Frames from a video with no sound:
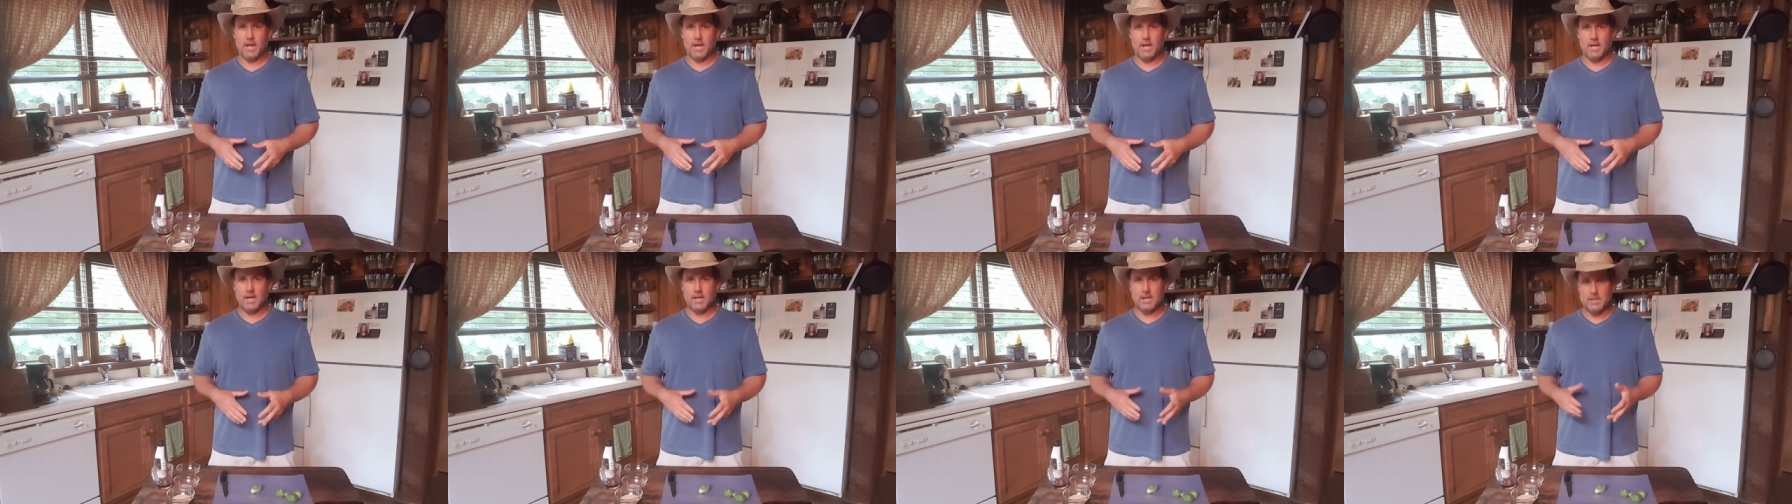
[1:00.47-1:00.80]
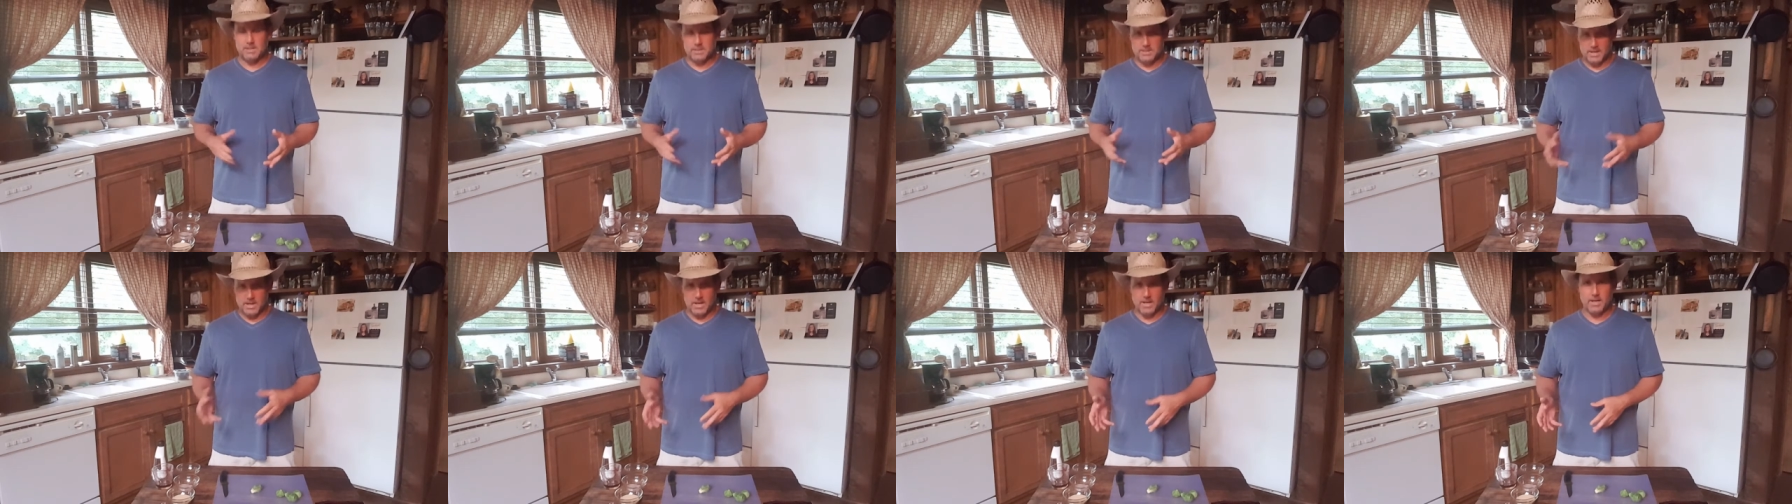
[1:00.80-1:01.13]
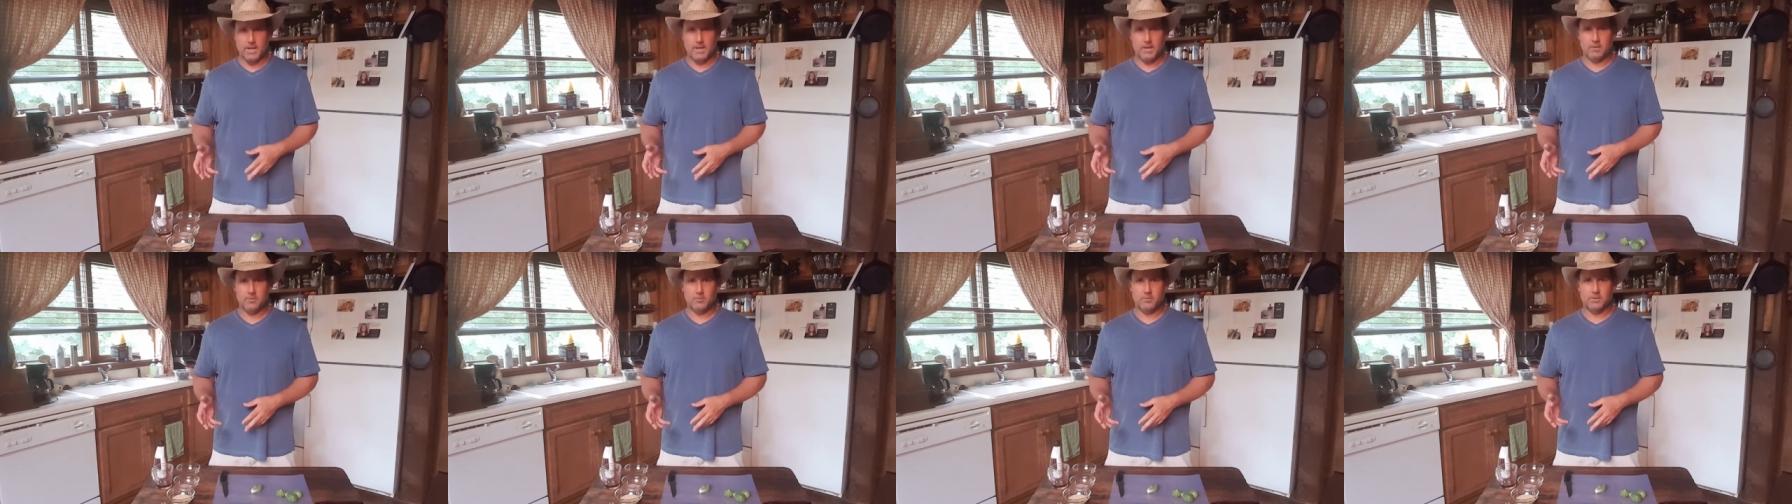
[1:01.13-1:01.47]
a
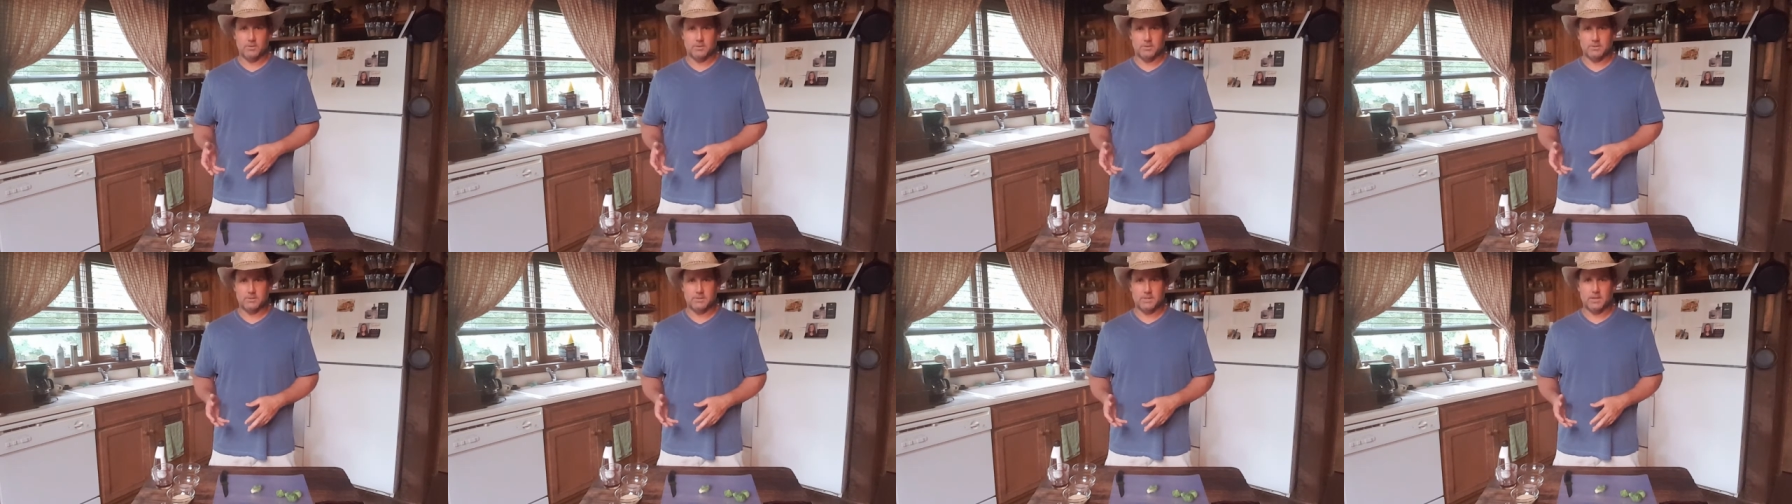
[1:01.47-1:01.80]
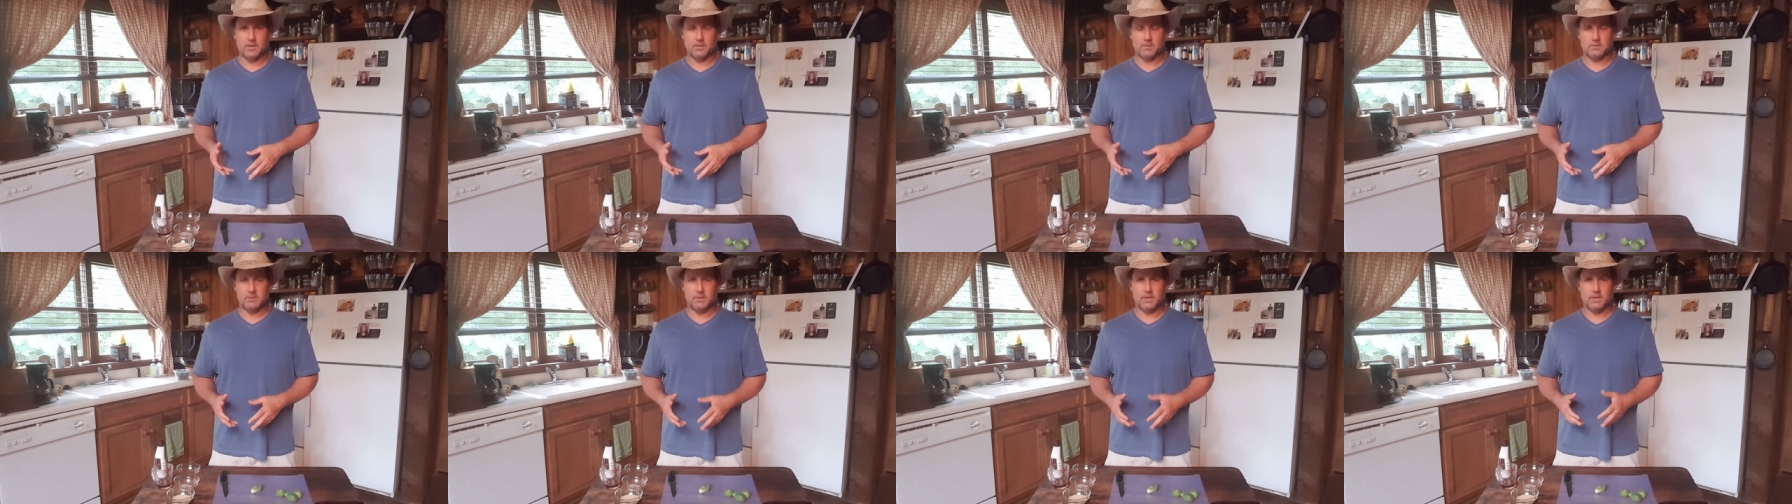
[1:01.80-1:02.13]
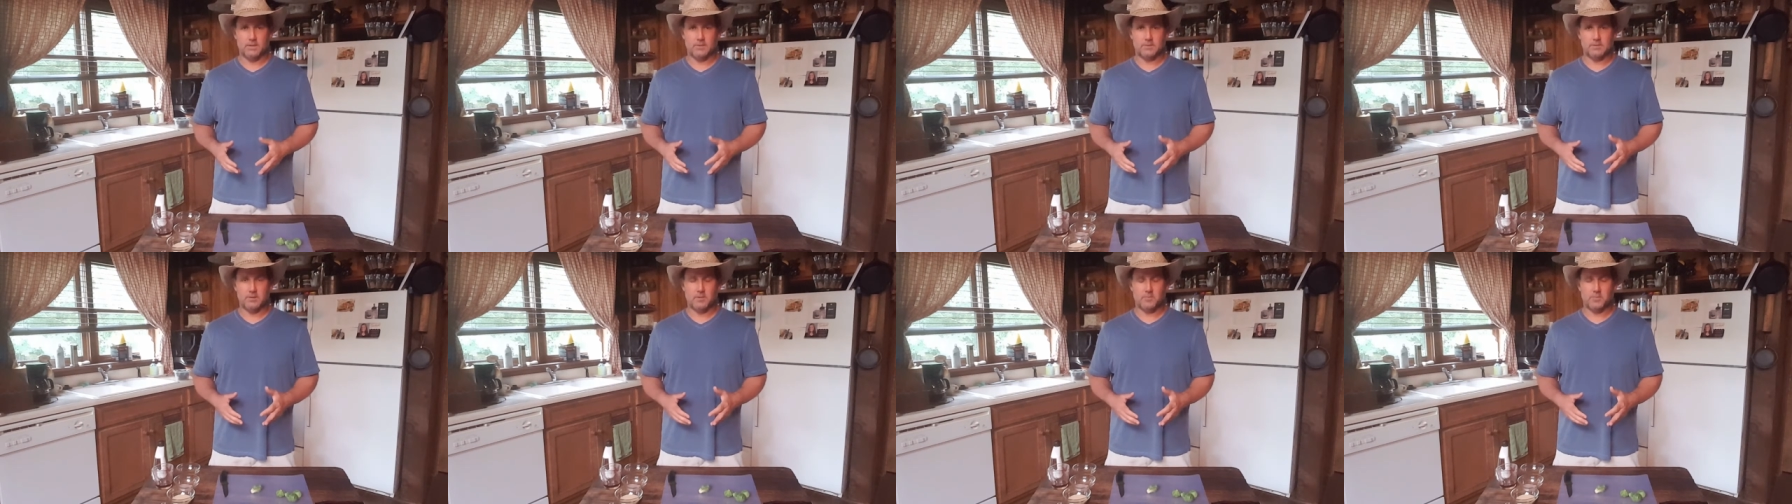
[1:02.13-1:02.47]
diet, which sounds
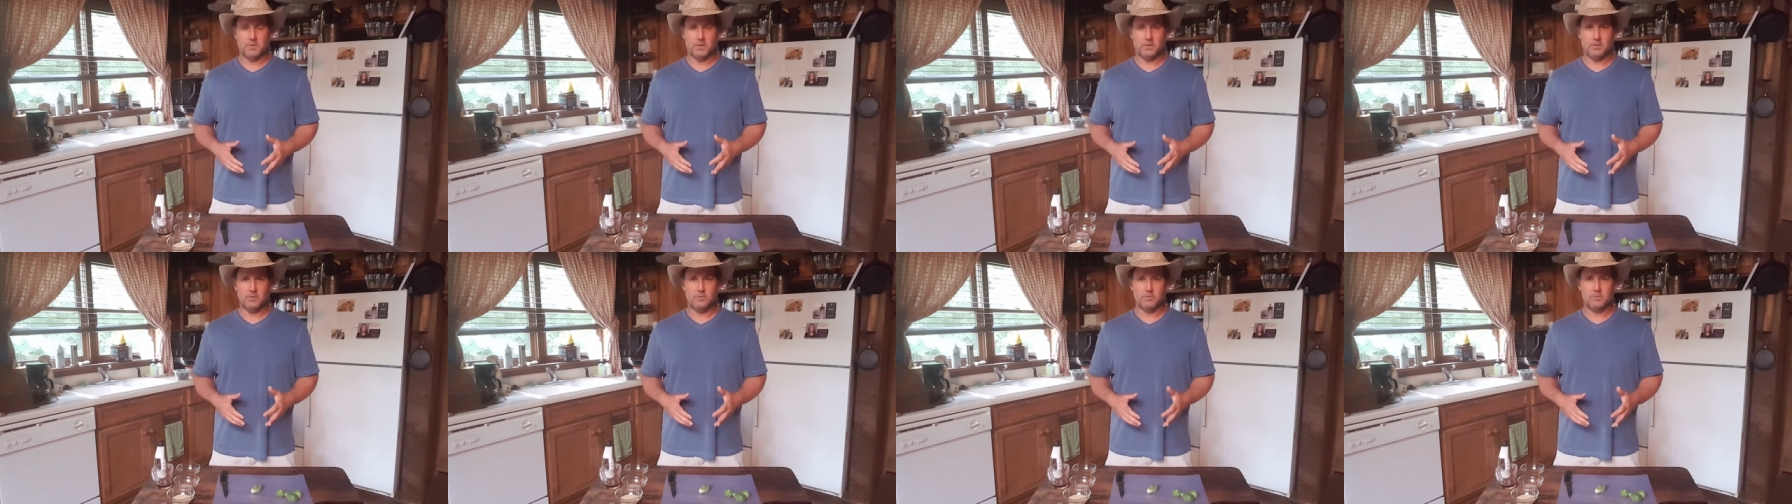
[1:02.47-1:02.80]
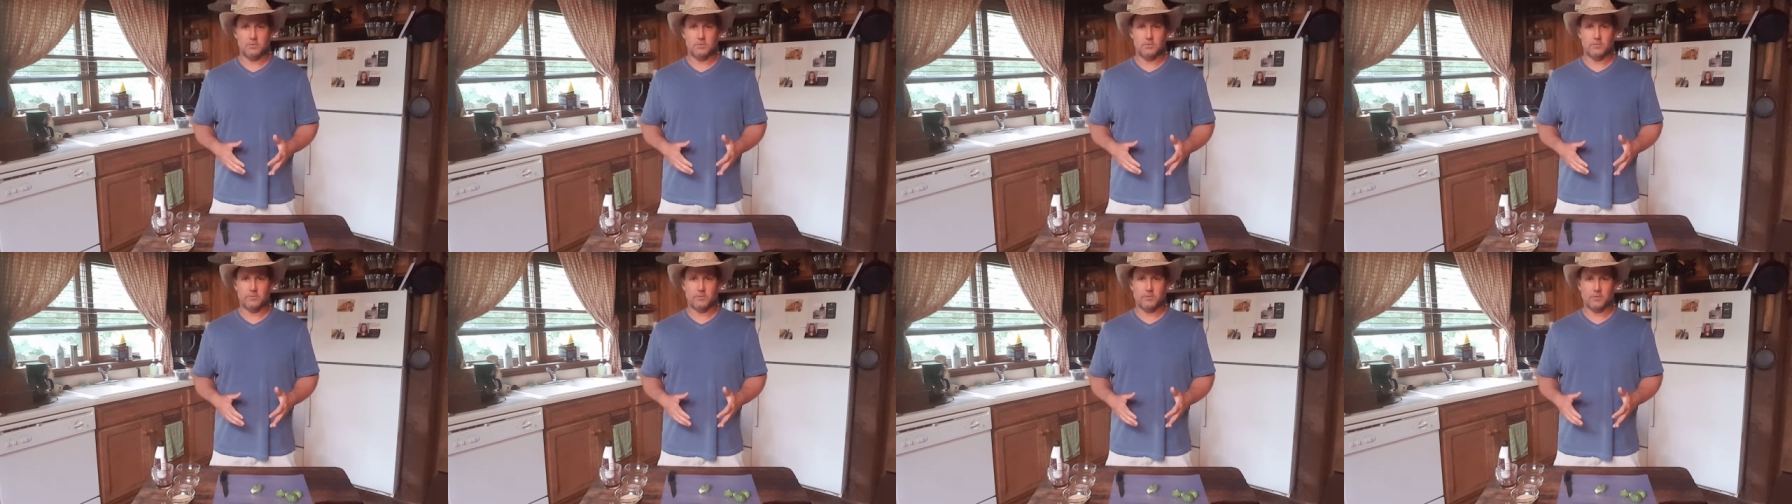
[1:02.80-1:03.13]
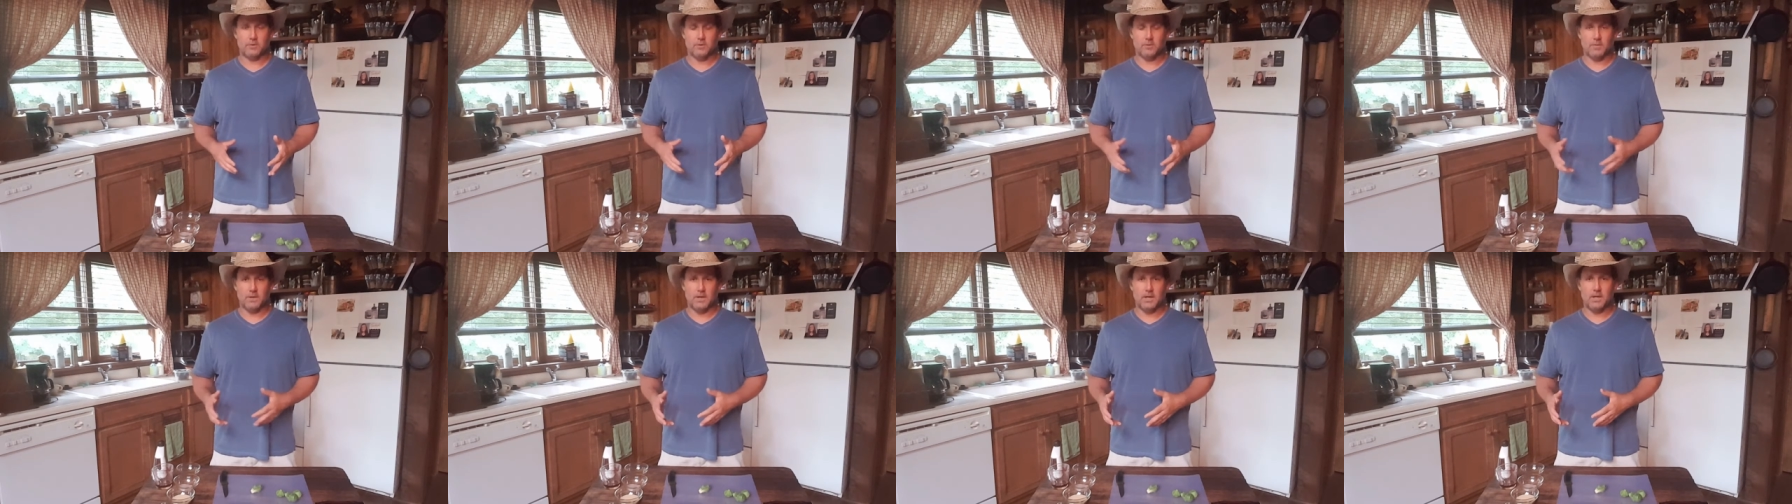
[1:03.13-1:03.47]
like something you do for
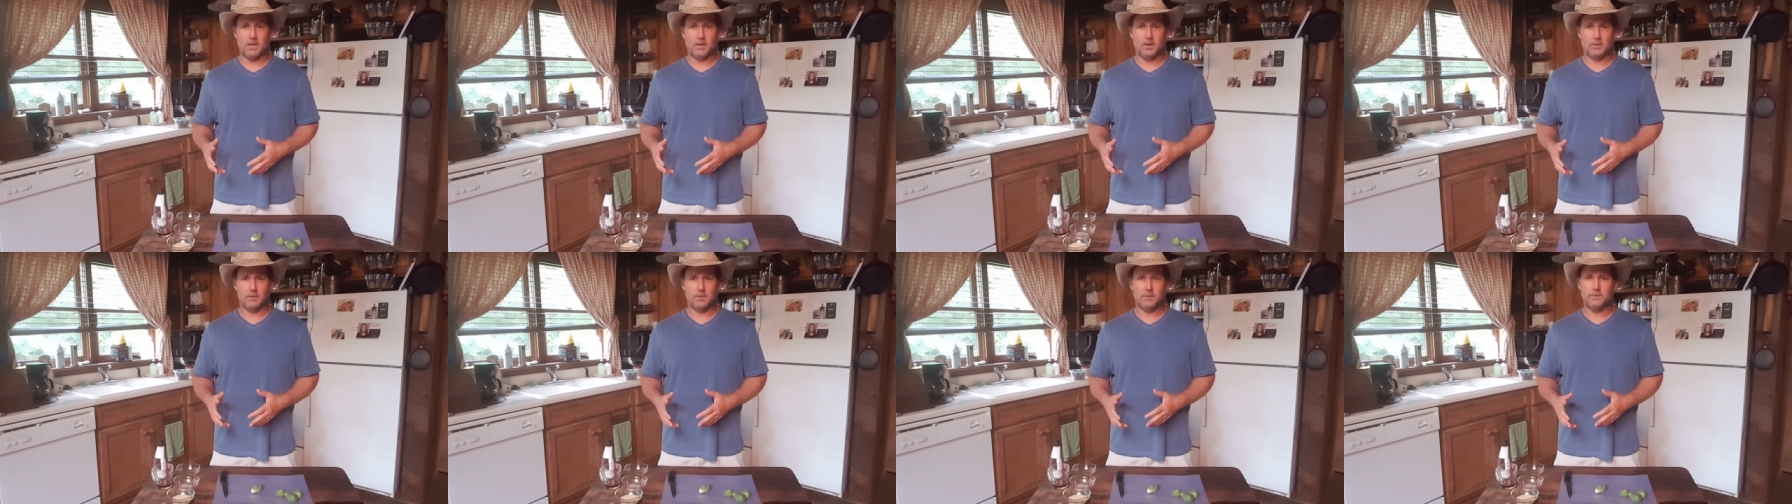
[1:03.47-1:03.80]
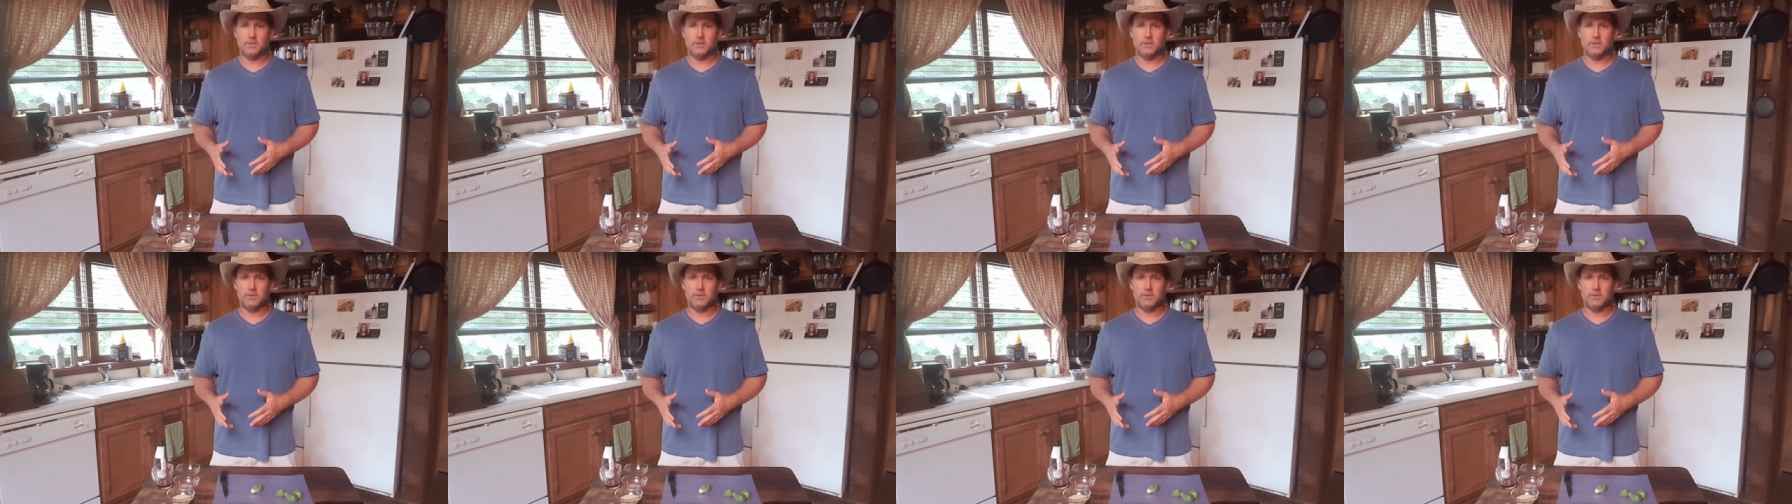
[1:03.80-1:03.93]
a while and